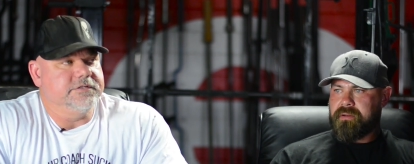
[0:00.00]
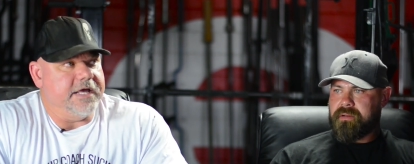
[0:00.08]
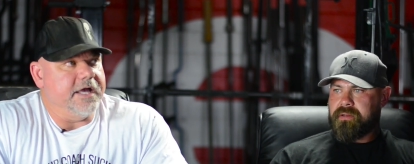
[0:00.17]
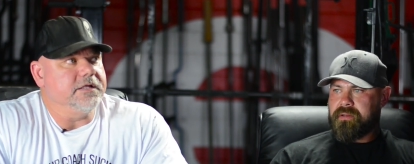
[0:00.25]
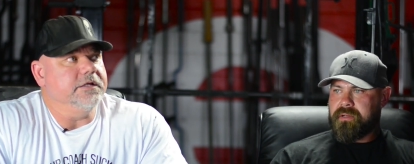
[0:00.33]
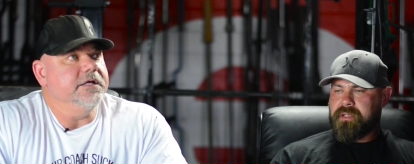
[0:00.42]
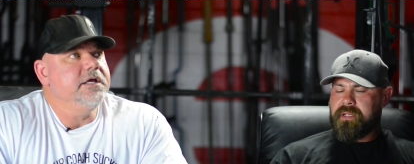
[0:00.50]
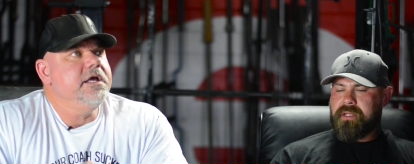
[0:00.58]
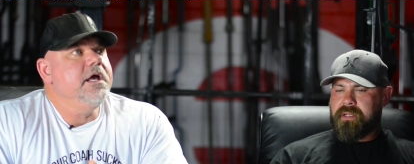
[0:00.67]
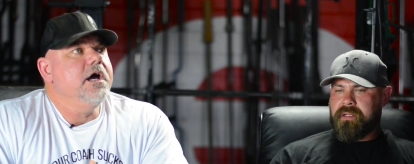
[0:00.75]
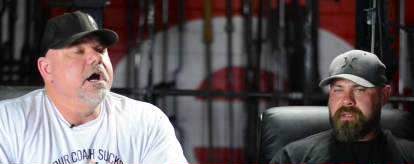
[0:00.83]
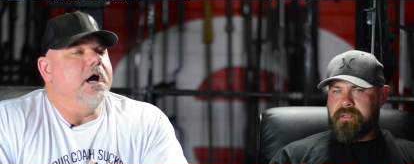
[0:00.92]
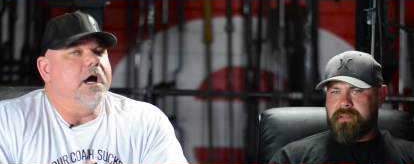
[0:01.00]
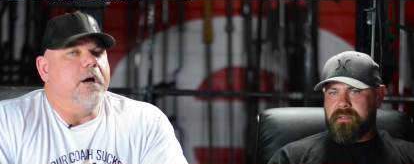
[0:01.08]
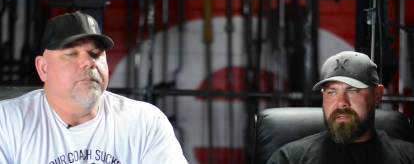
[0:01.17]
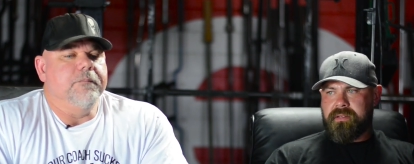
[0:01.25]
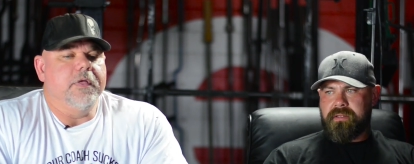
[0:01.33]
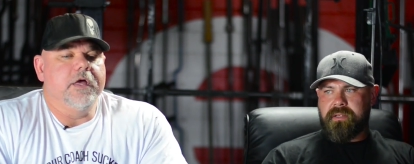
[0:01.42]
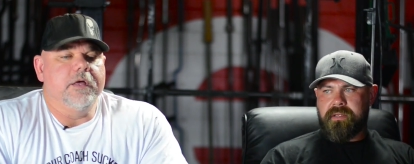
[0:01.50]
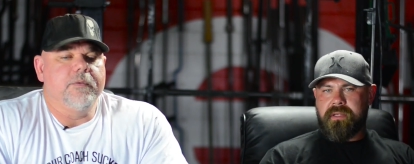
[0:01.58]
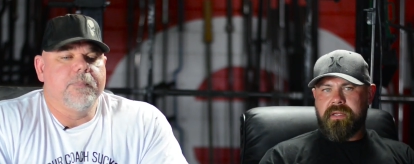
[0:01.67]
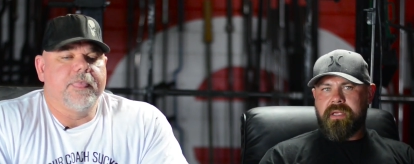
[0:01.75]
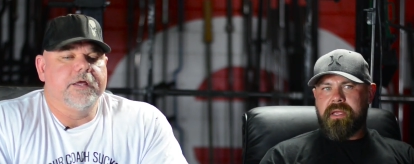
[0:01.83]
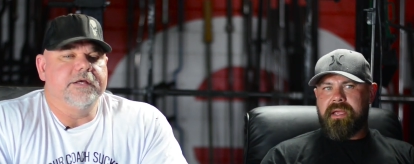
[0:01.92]
Speaker 1: exactly.
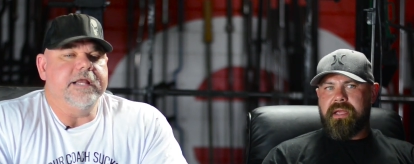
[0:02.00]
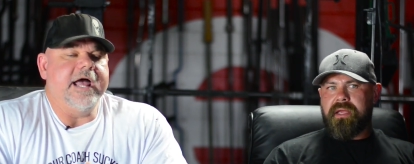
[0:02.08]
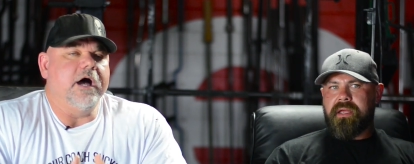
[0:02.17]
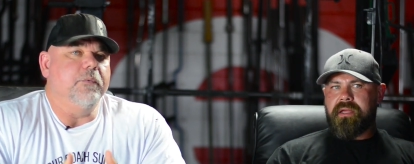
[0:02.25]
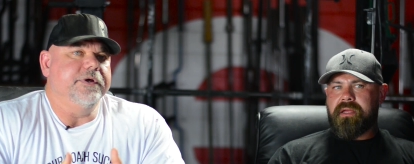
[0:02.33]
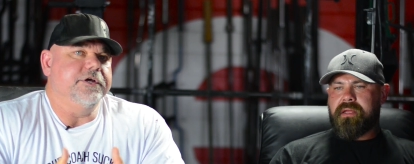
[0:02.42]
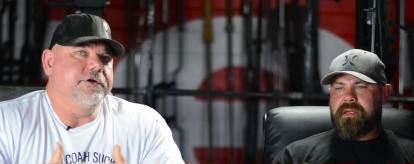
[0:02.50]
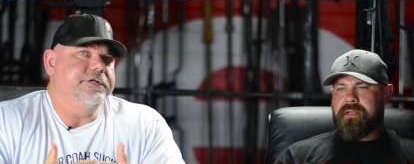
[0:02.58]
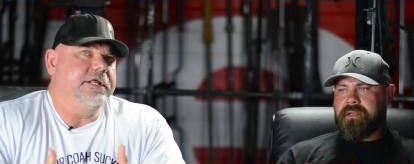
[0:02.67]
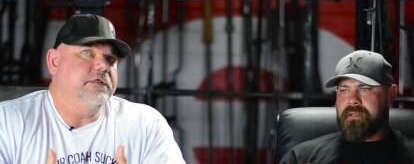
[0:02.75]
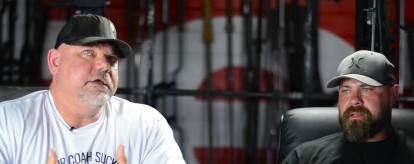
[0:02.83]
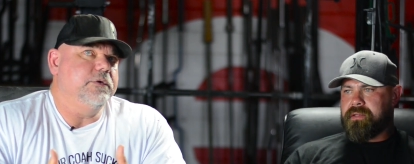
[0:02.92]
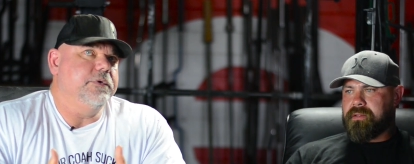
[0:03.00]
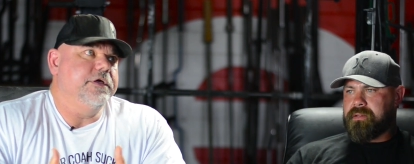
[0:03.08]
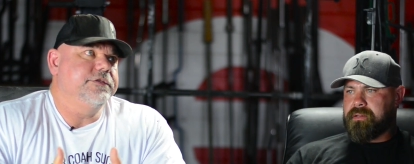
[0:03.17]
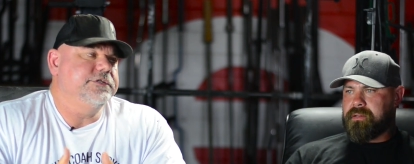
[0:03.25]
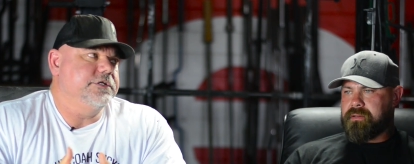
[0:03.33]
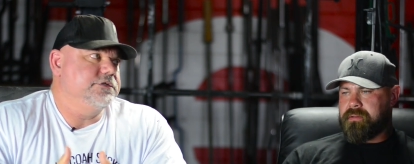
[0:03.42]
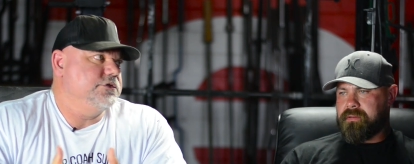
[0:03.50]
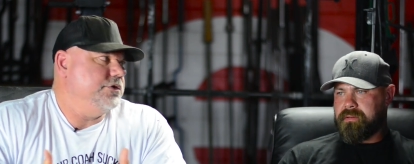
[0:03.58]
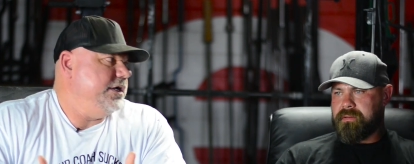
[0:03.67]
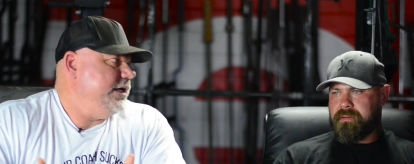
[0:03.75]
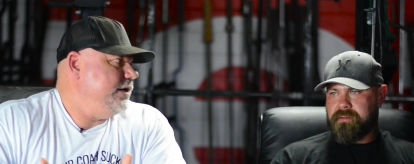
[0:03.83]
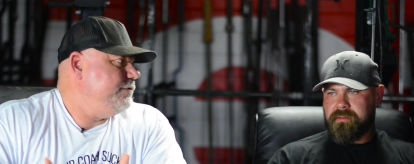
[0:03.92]
Now, when you're dealing with just
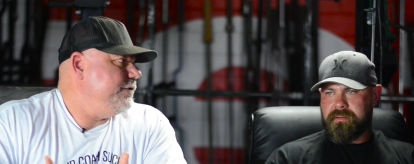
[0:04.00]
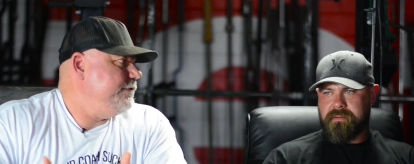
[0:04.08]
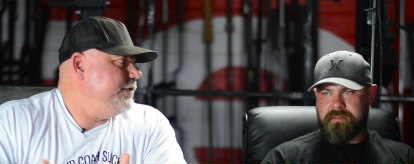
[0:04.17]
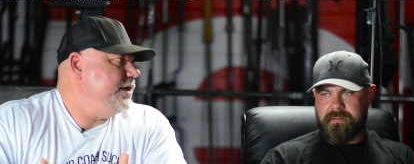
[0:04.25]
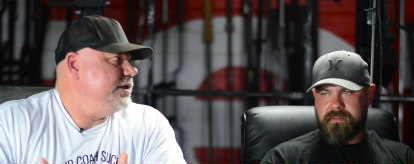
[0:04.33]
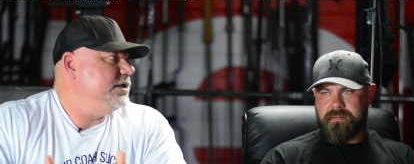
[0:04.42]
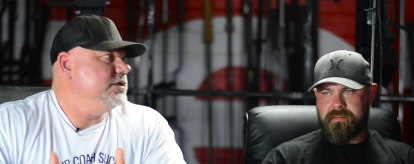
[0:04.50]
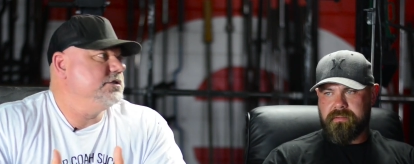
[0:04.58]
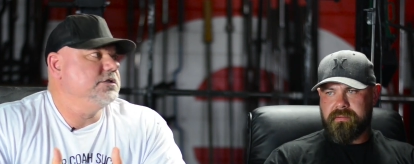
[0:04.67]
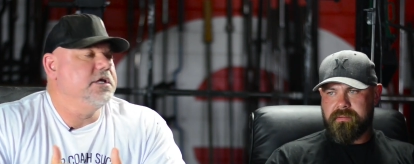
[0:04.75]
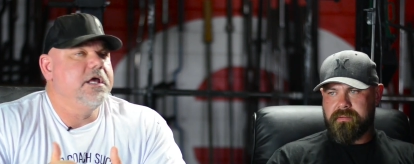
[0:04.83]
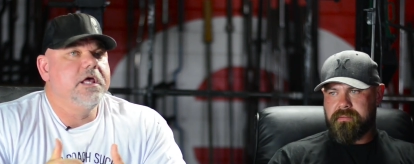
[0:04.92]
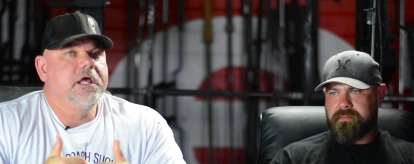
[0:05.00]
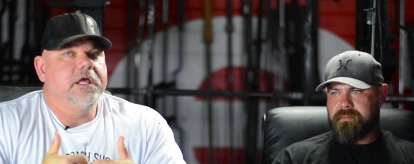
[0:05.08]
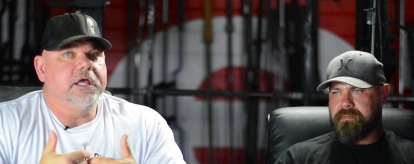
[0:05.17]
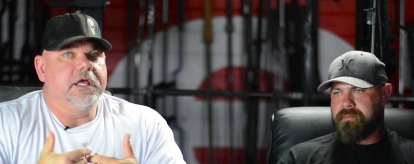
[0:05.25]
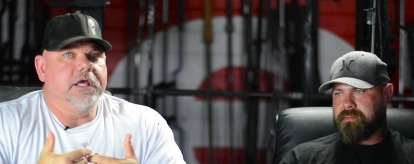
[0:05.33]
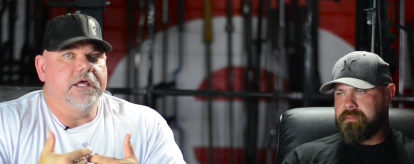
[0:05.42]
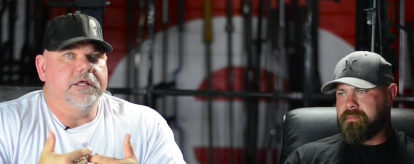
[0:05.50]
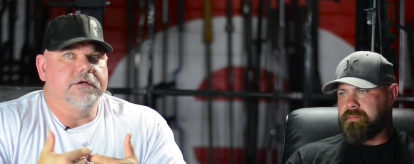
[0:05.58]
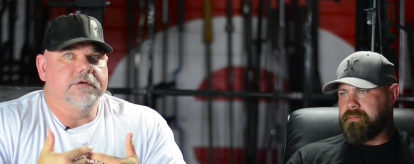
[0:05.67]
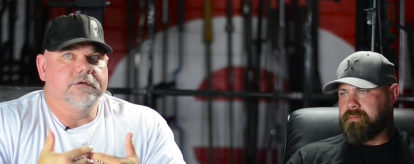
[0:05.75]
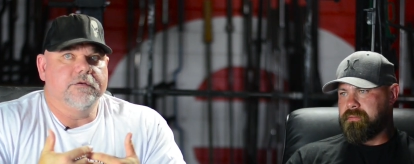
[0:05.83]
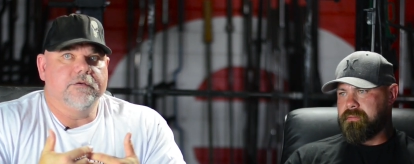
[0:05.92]
training for fitness
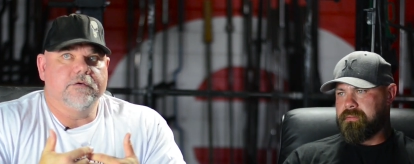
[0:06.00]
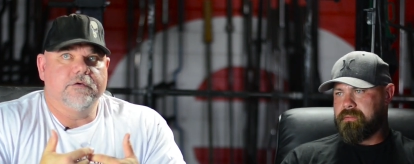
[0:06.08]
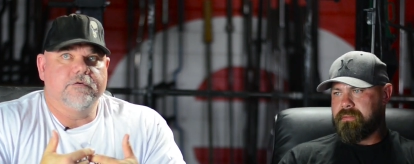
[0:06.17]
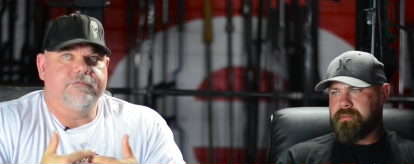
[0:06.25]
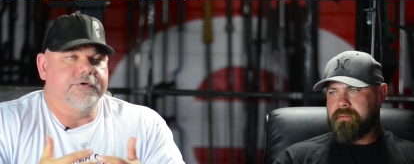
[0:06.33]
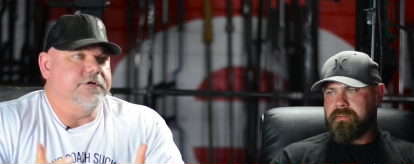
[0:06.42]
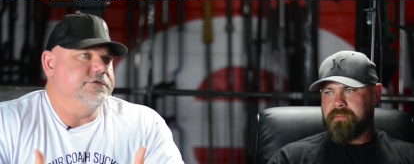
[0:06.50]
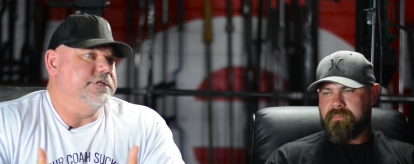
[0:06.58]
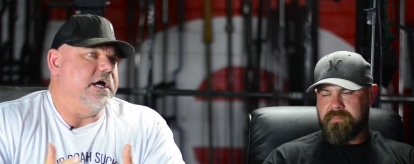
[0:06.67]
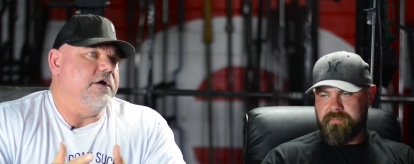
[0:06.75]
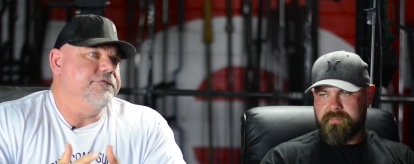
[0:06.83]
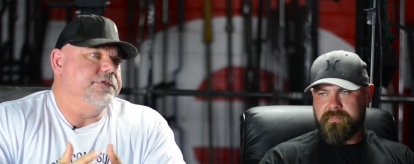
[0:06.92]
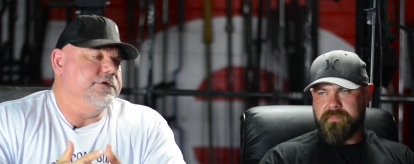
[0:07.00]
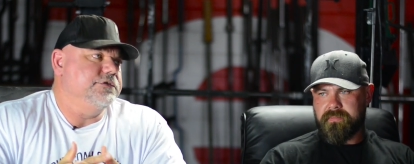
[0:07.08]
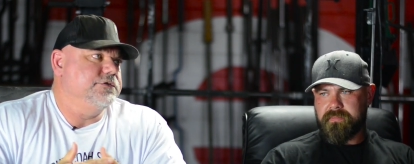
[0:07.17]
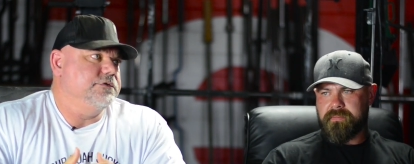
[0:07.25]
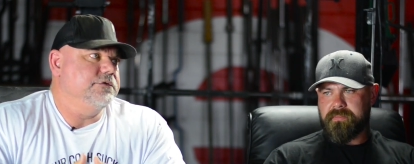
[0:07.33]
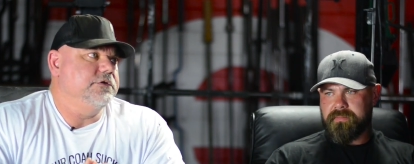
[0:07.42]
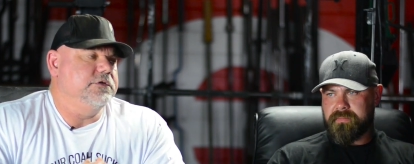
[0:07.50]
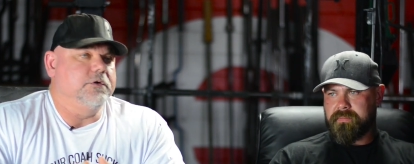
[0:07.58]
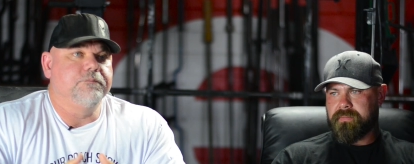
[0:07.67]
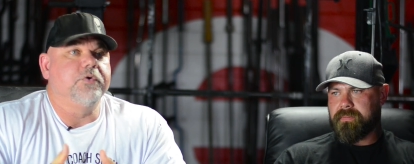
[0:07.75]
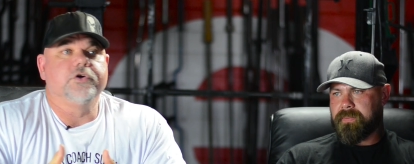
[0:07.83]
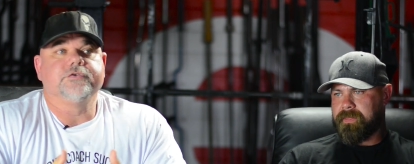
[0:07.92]
and for yourself, and there's
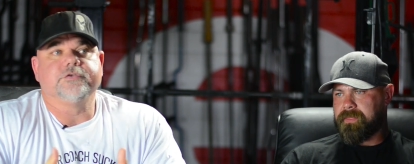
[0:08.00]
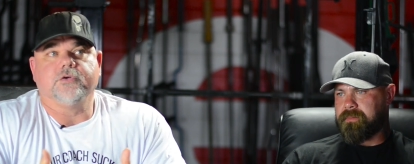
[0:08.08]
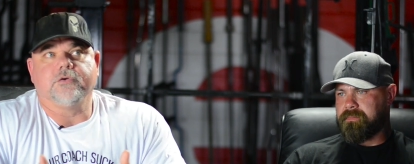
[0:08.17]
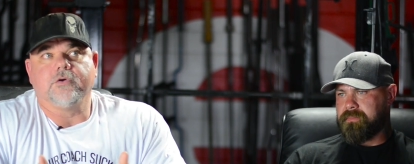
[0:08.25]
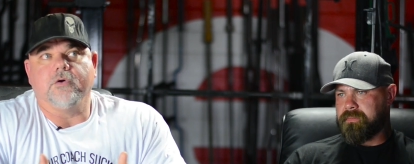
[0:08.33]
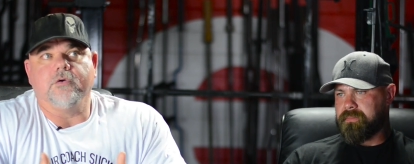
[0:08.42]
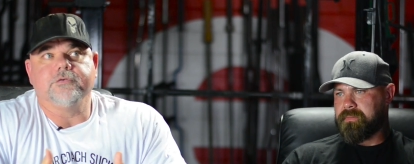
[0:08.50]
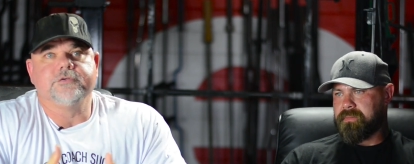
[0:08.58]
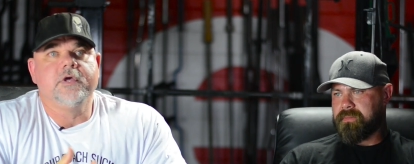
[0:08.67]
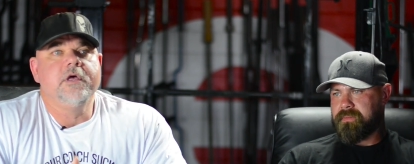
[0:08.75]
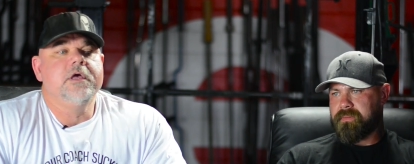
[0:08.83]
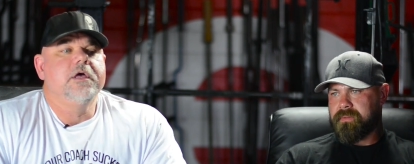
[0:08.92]
your personal goals,